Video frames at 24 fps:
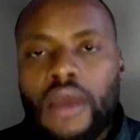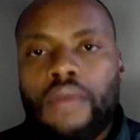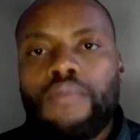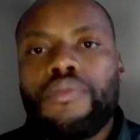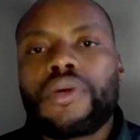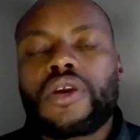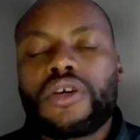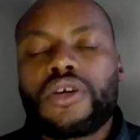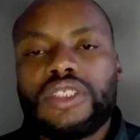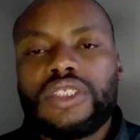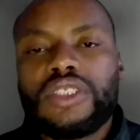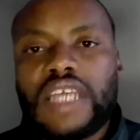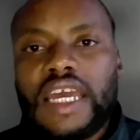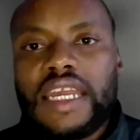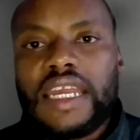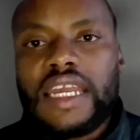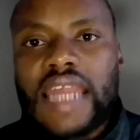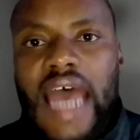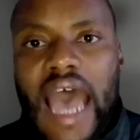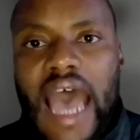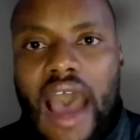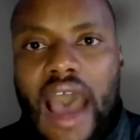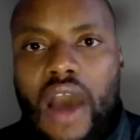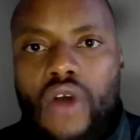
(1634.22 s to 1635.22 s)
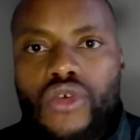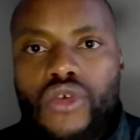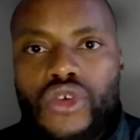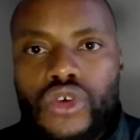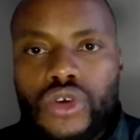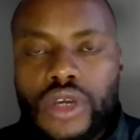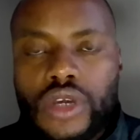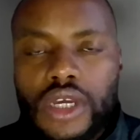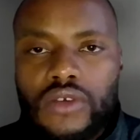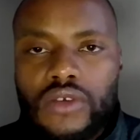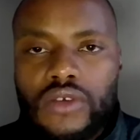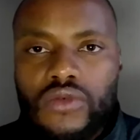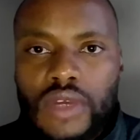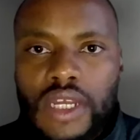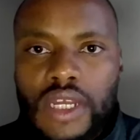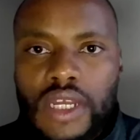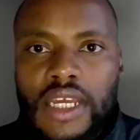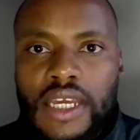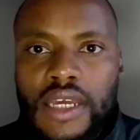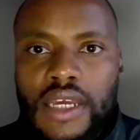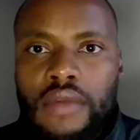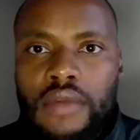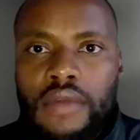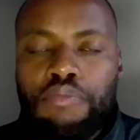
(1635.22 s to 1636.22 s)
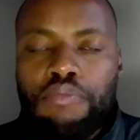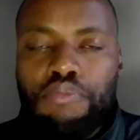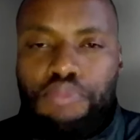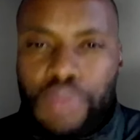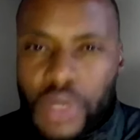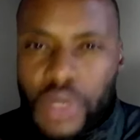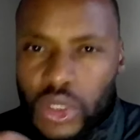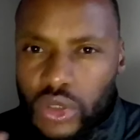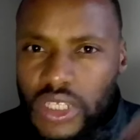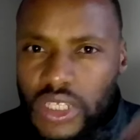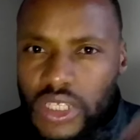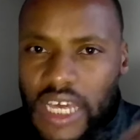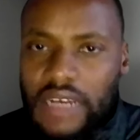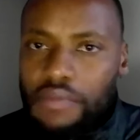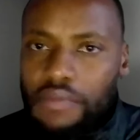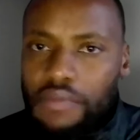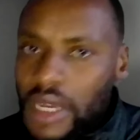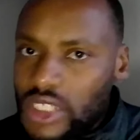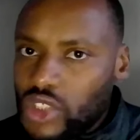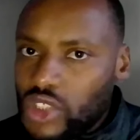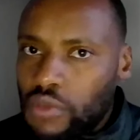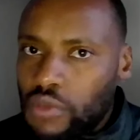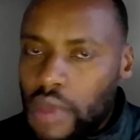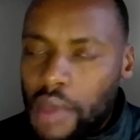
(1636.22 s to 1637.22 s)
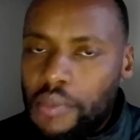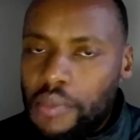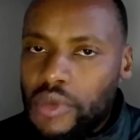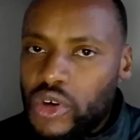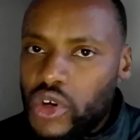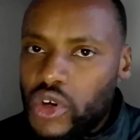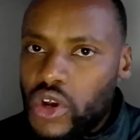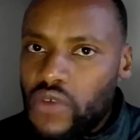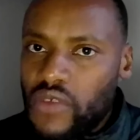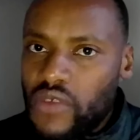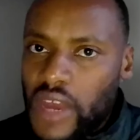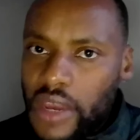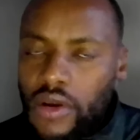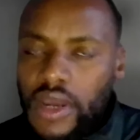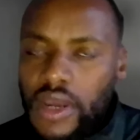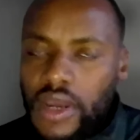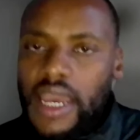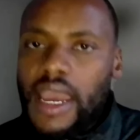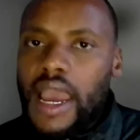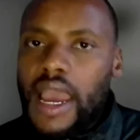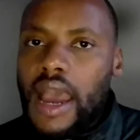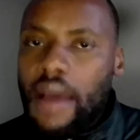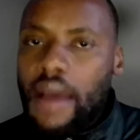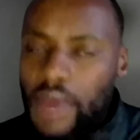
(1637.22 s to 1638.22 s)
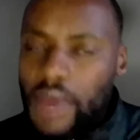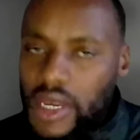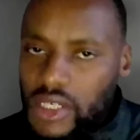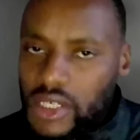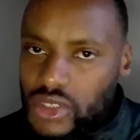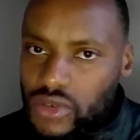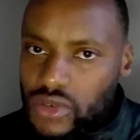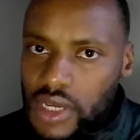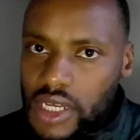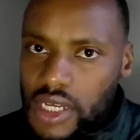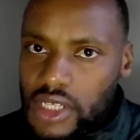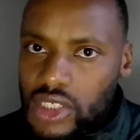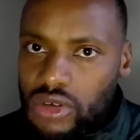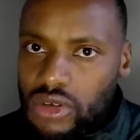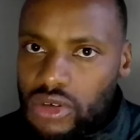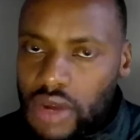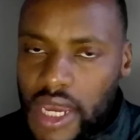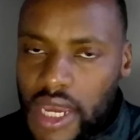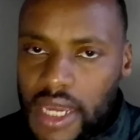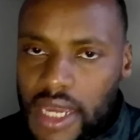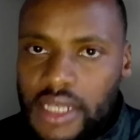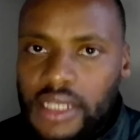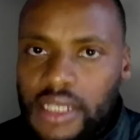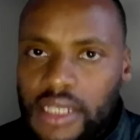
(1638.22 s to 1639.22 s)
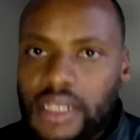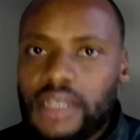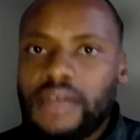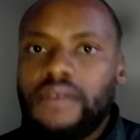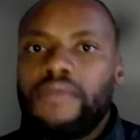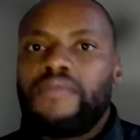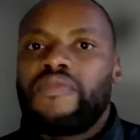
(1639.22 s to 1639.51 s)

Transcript: because then now you can really build that muscle memory of like, okay, I'm entering a trade.